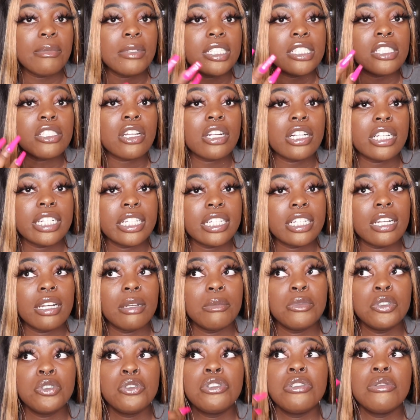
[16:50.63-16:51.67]
This is our income.
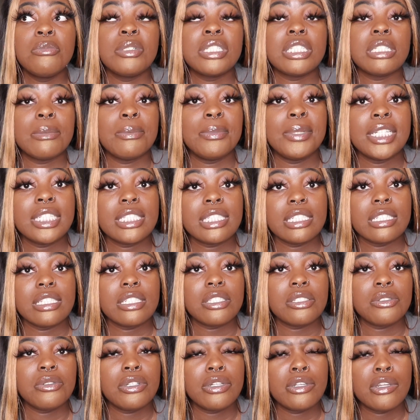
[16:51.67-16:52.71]
YouTube is a
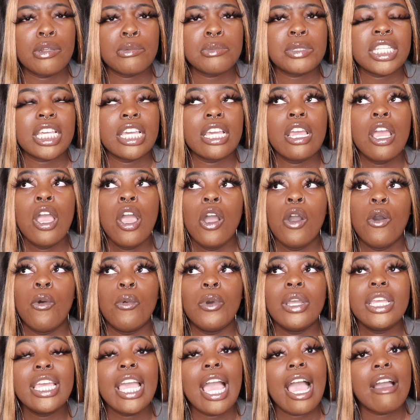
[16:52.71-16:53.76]
business. You get what I'm saying?
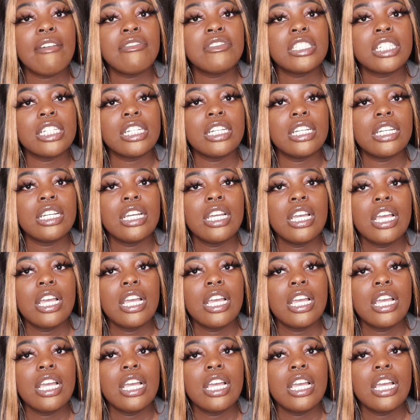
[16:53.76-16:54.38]
We have to